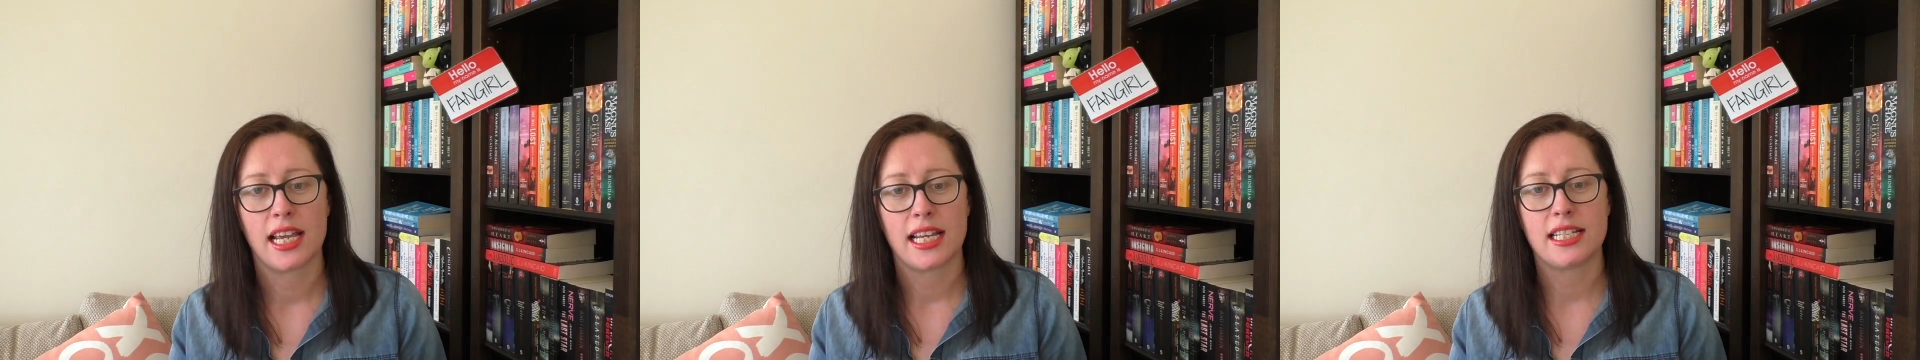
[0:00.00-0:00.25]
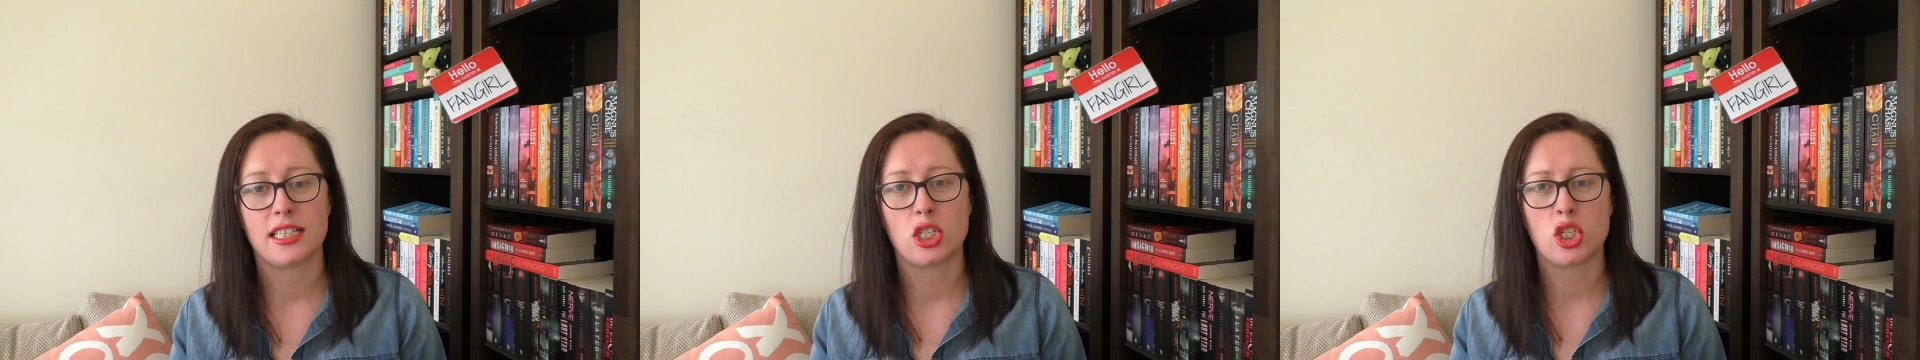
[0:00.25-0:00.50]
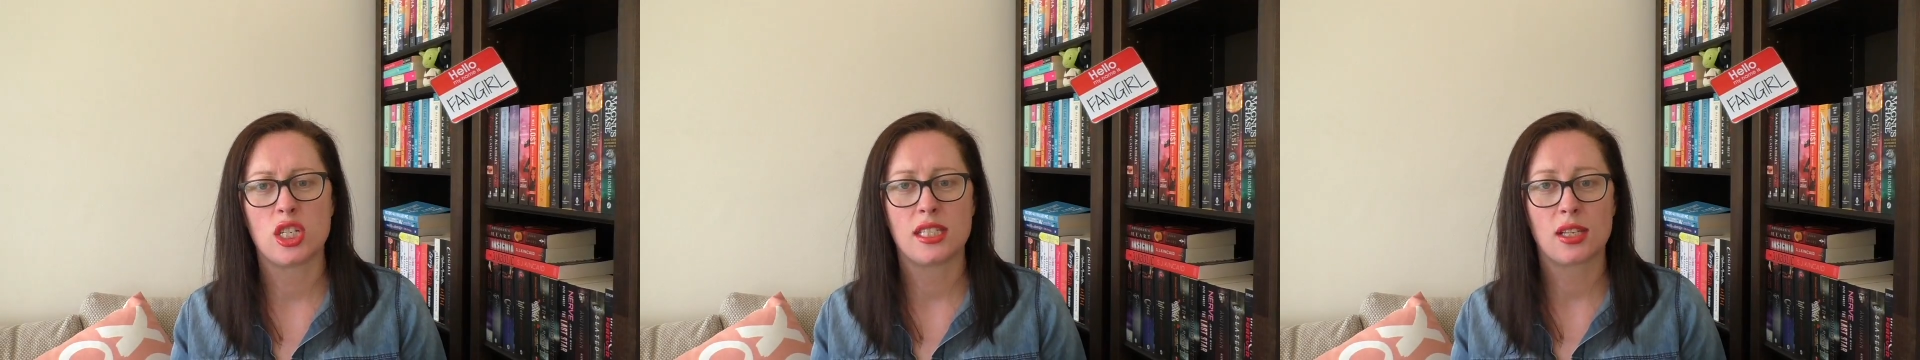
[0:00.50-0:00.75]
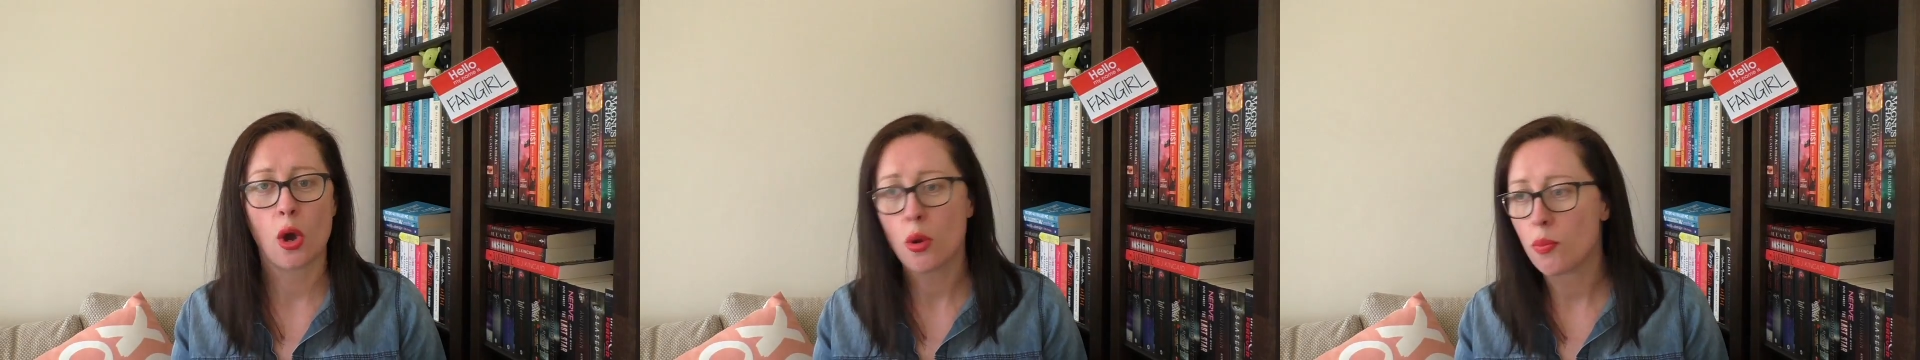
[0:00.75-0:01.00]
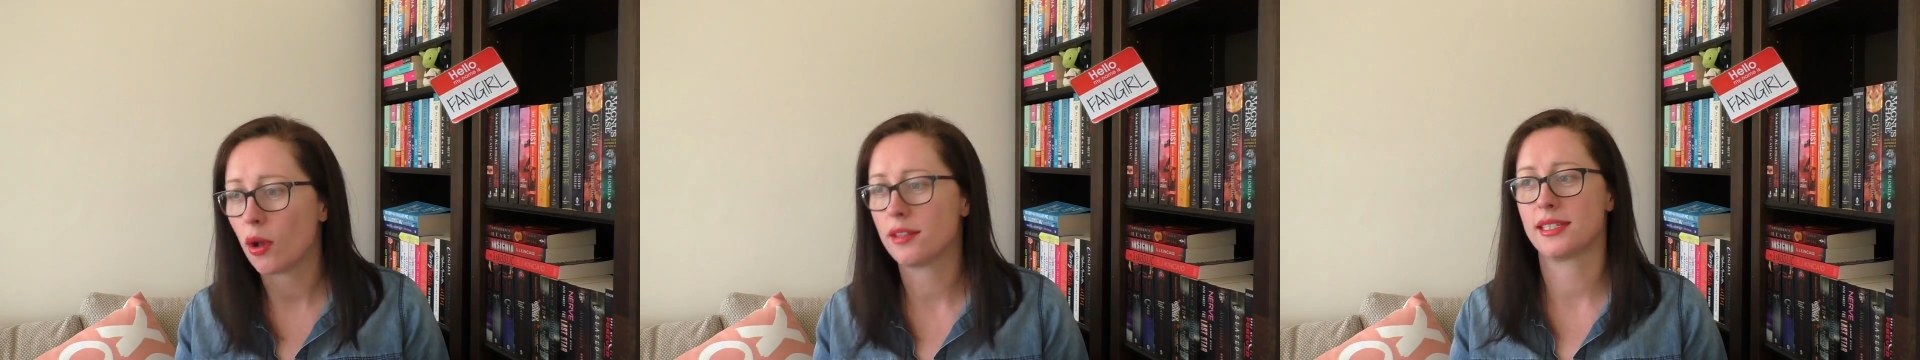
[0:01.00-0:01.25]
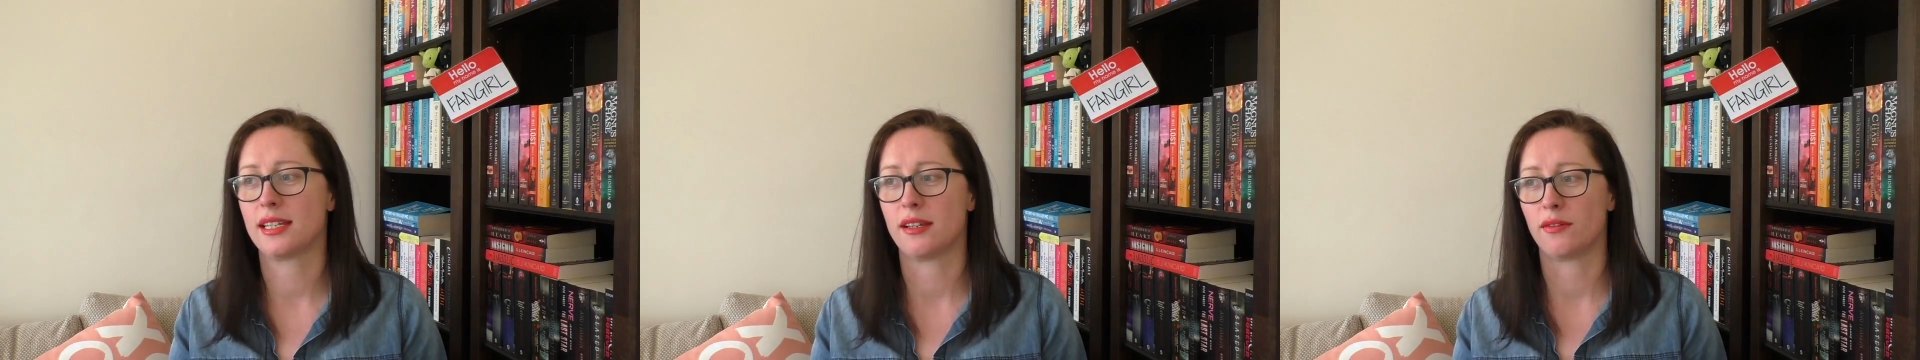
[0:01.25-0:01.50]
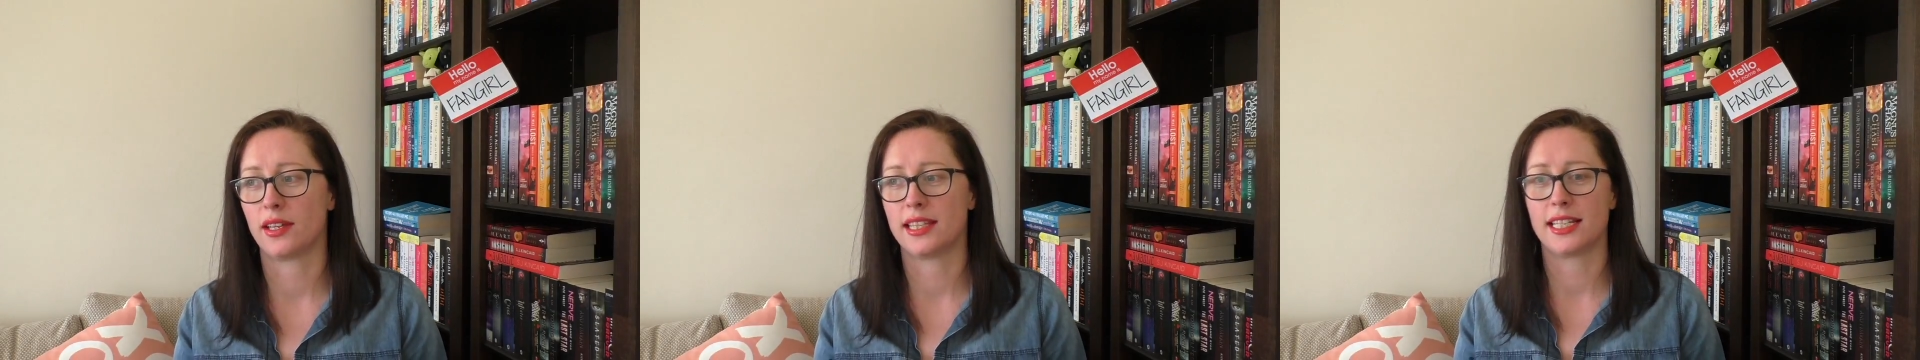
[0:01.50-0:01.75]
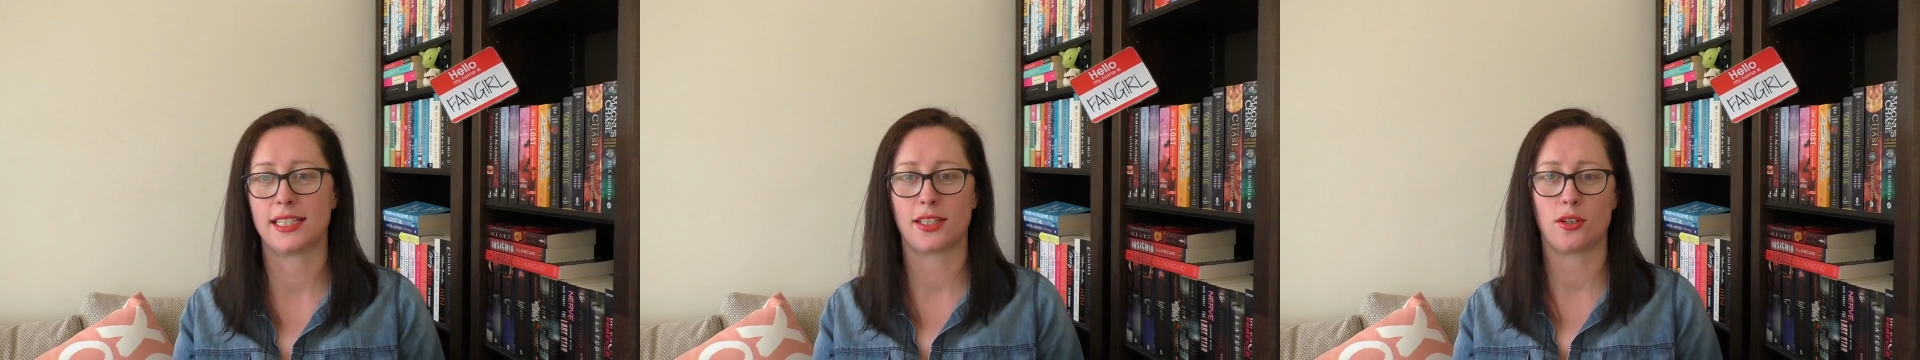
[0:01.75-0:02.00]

is that she's so positive, and that so